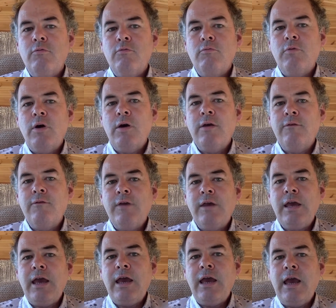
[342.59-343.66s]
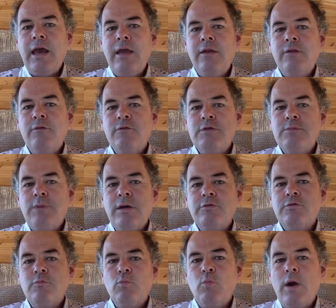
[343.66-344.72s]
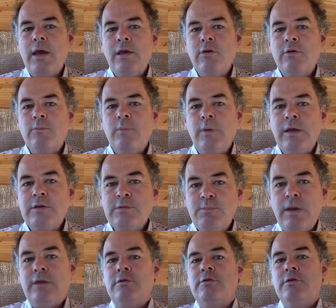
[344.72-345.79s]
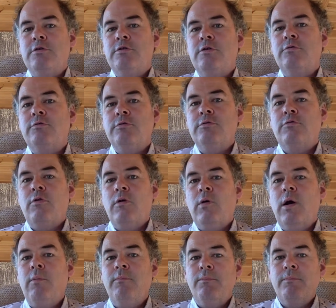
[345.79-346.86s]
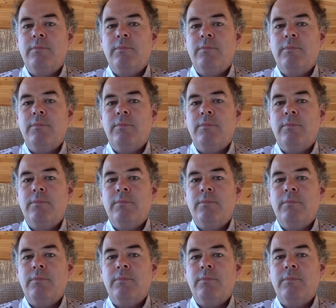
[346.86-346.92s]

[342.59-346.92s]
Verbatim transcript: right at the end of the spectrum where you'd be expecting your children to grow up.